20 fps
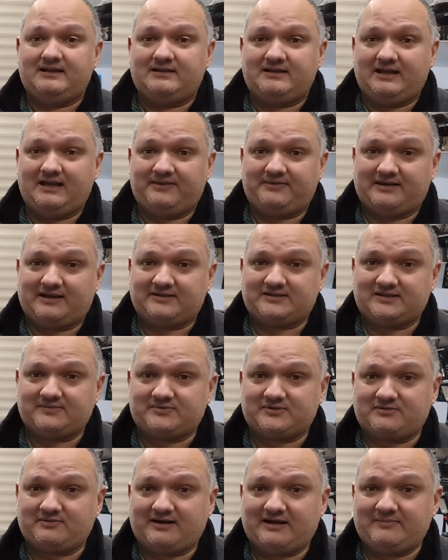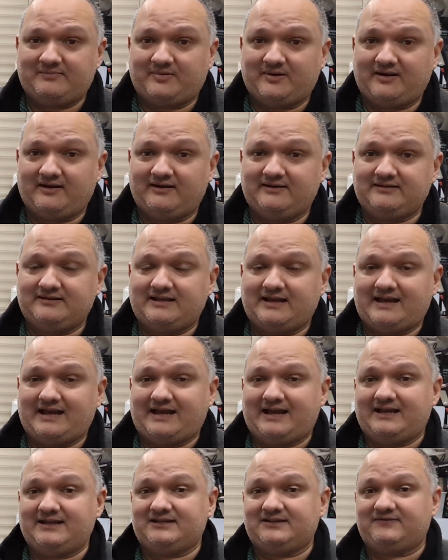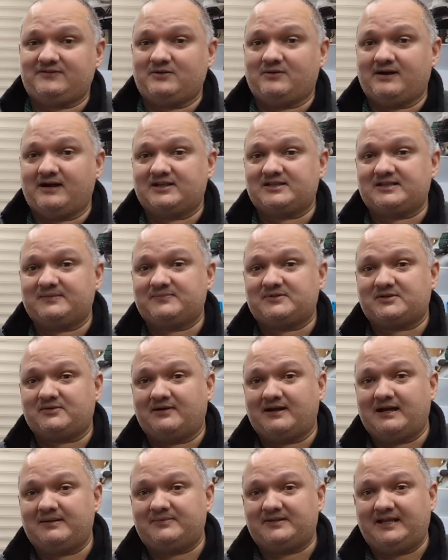hit that subscribe button. And if you are subscribed,